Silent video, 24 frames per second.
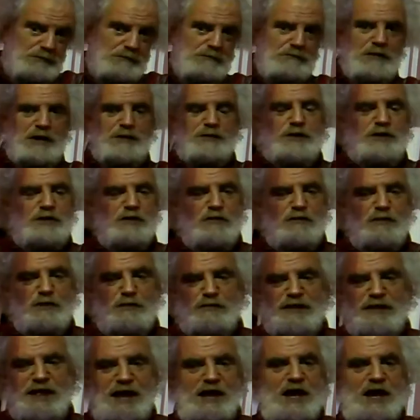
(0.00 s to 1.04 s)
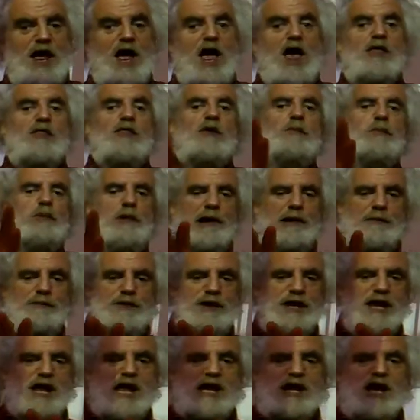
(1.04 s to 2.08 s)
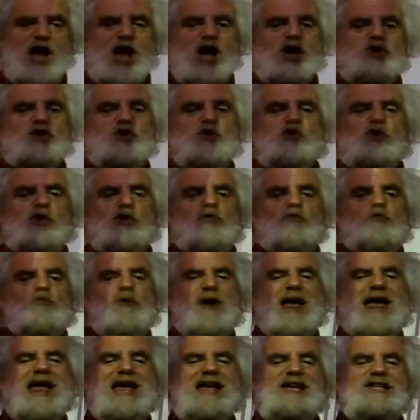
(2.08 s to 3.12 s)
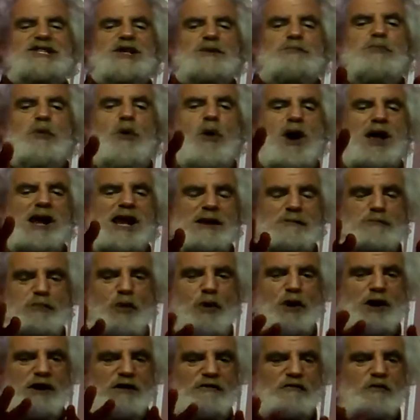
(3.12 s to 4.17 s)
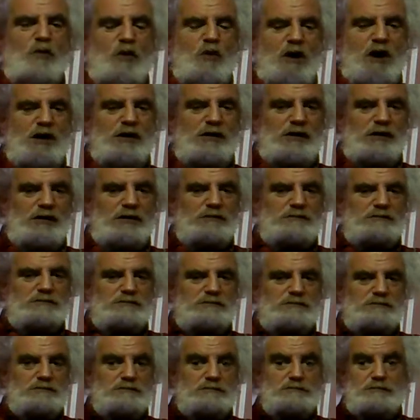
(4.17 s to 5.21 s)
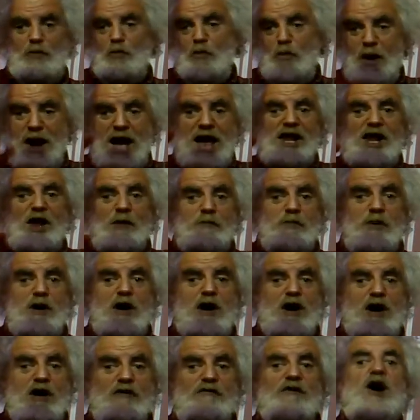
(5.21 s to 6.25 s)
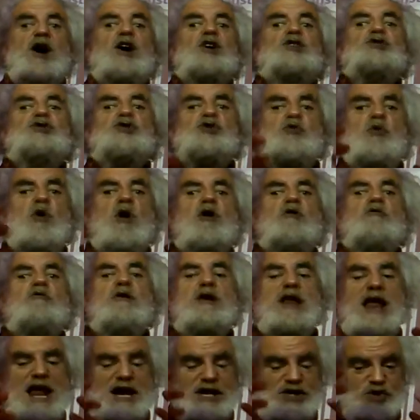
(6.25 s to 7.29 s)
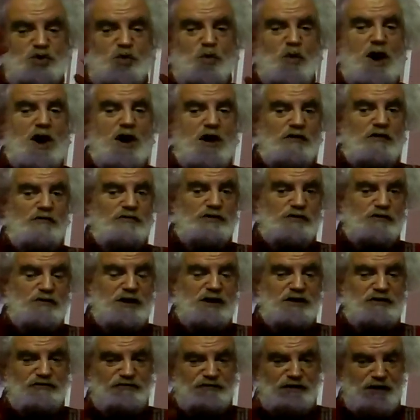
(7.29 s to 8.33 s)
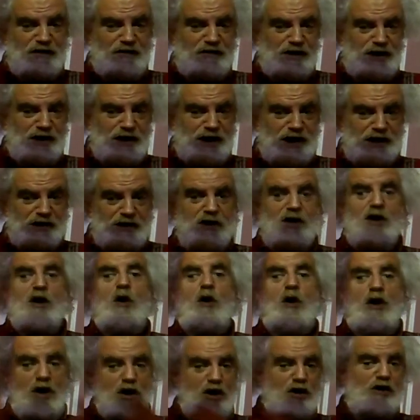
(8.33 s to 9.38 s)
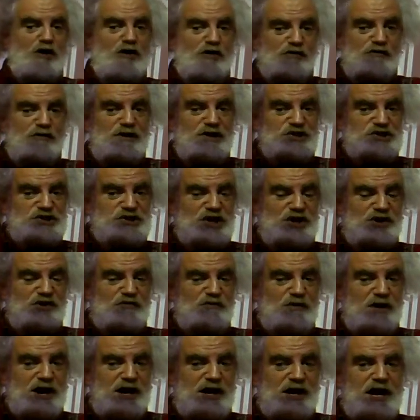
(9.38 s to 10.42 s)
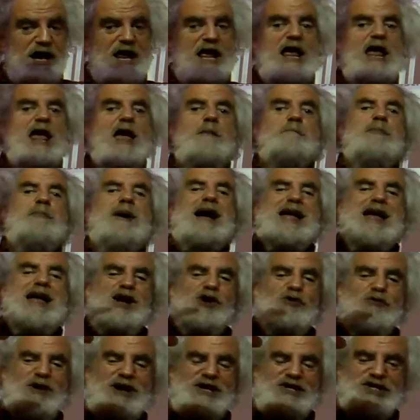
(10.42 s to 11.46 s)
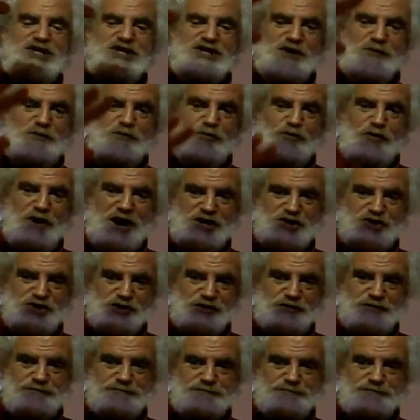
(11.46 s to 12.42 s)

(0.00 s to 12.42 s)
Maybe you don't remember that. The point being, you can raise the boiling point of water well above 212 degrees Fahrenheit or 100 degrees centigrade by increasing the pressure.